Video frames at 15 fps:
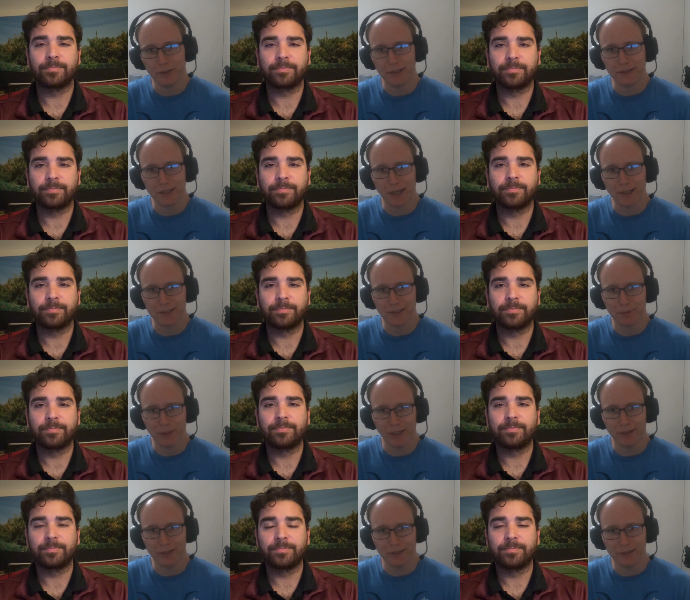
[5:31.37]
Speaker 1: You know, he talks
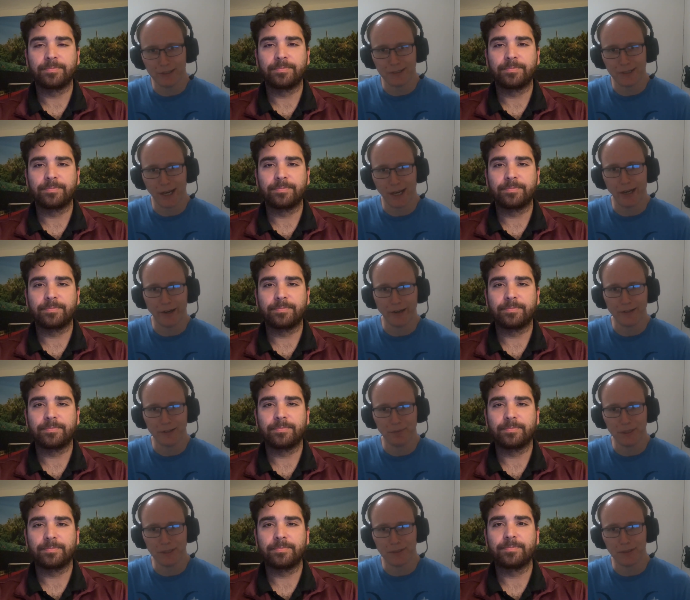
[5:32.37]
about his desire
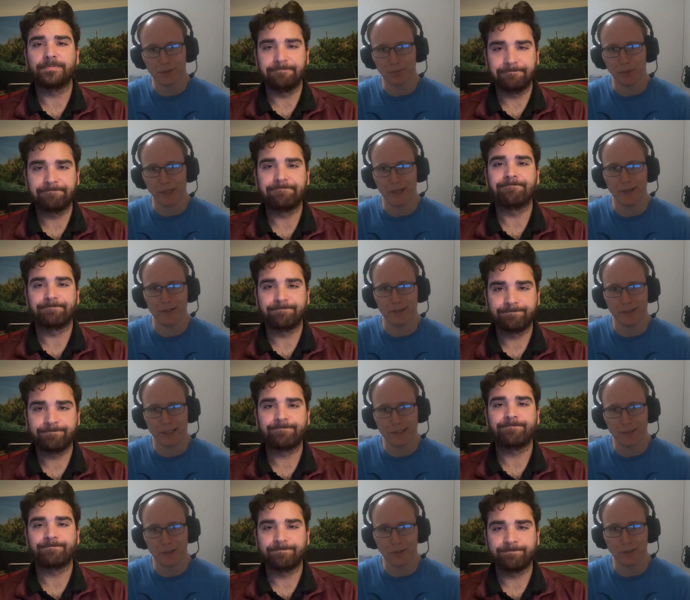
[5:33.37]
to beat those players,
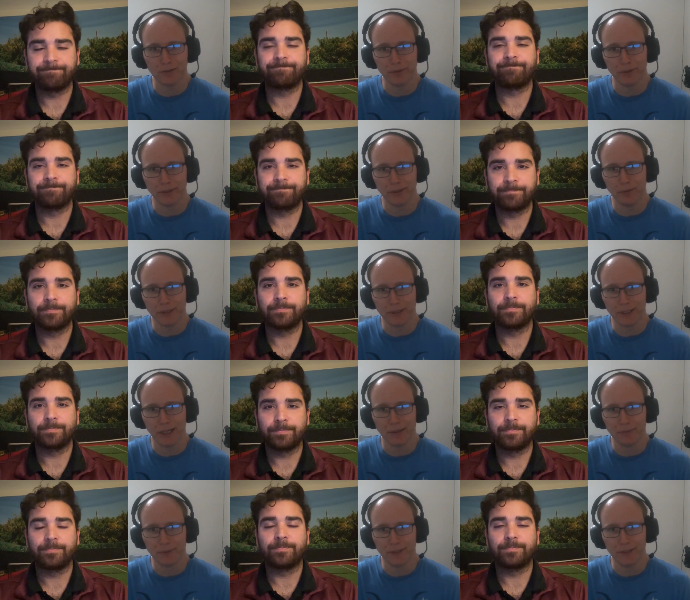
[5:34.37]
and that's ultimately what
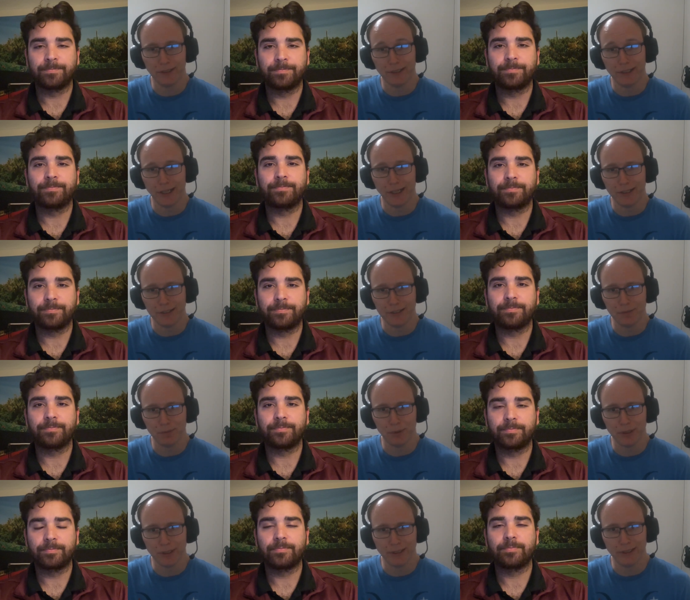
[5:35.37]
got him here today. Is
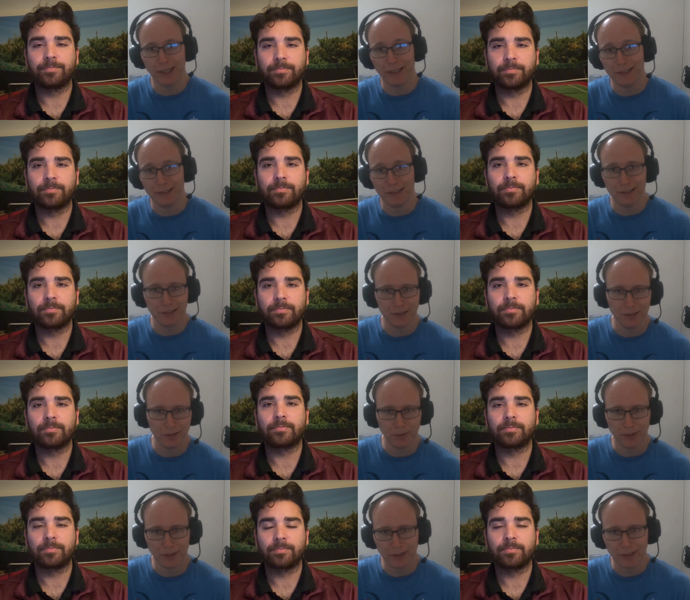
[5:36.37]
he put in that
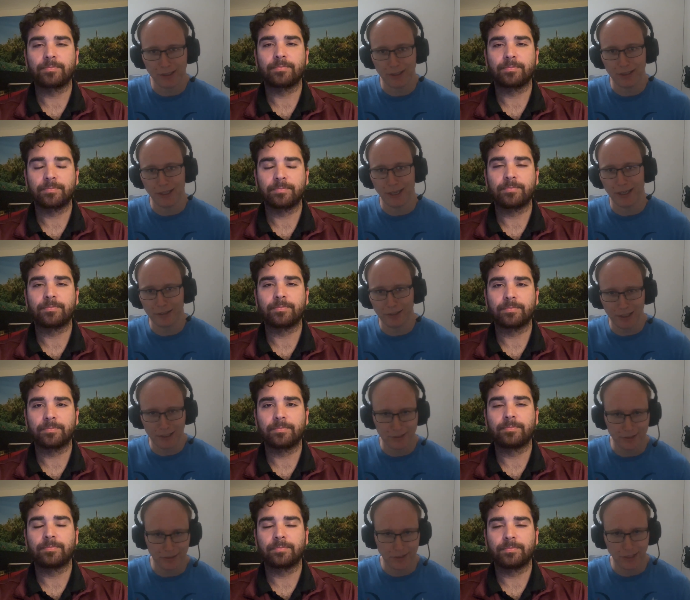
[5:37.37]
additional work? He
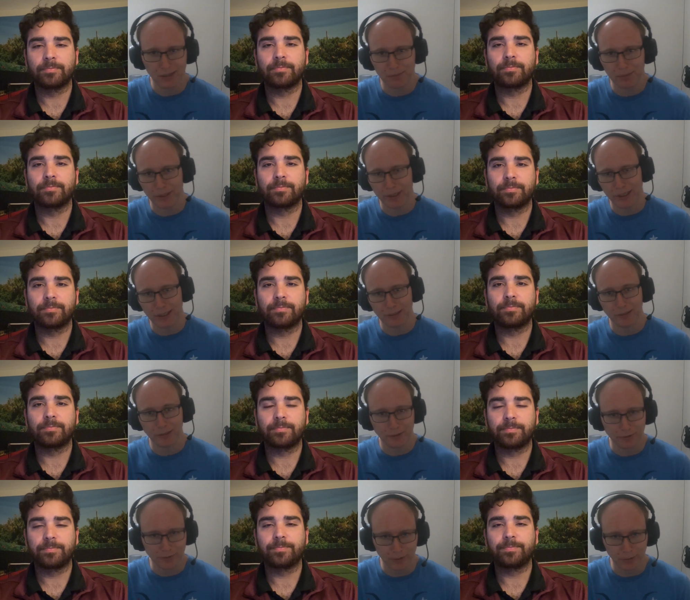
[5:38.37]
analyzed their gameplay. He
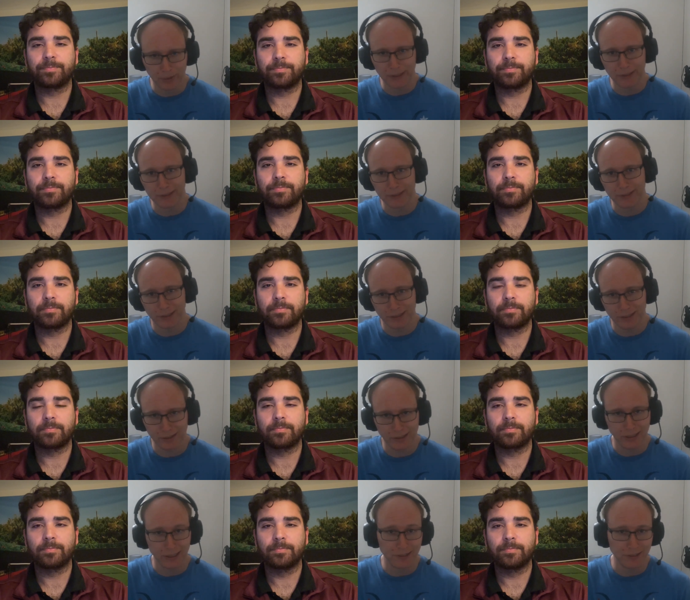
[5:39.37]
looked for
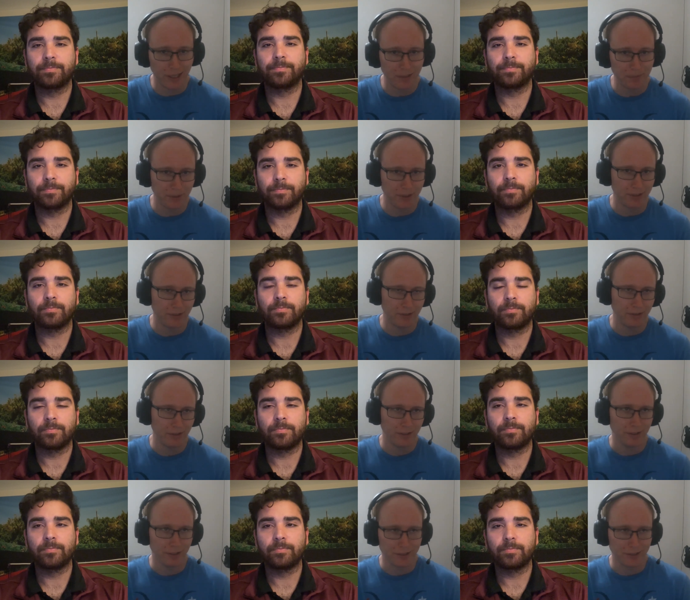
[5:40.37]
weaknesses, and he adopted
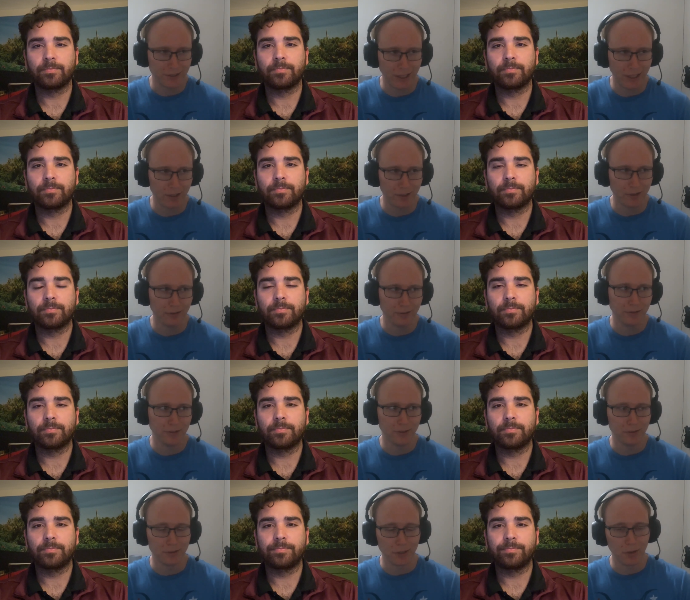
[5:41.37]
a style
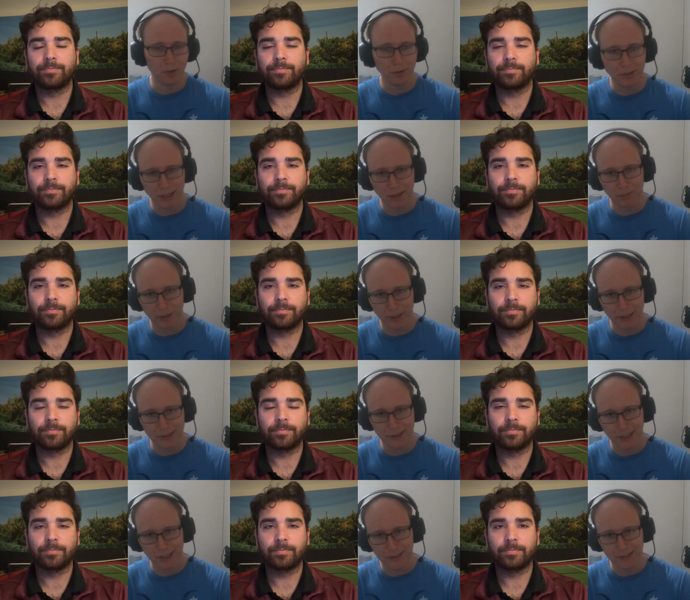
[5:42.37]
to his own
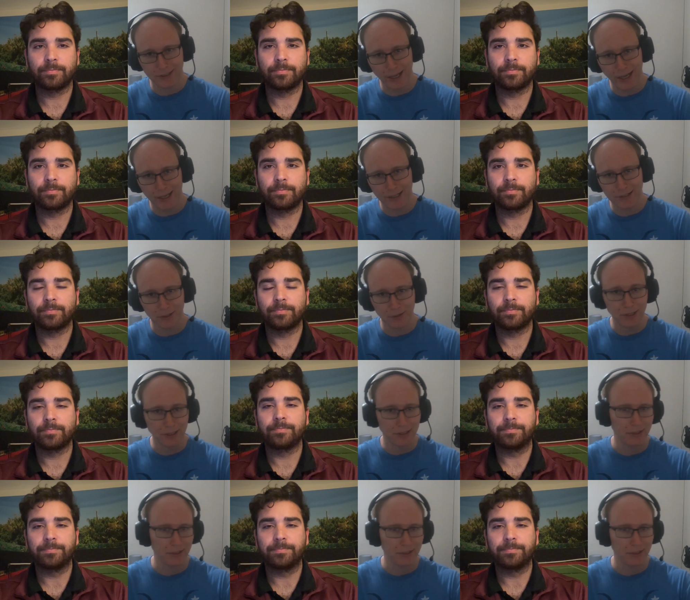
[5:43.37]
gameplay, changed that so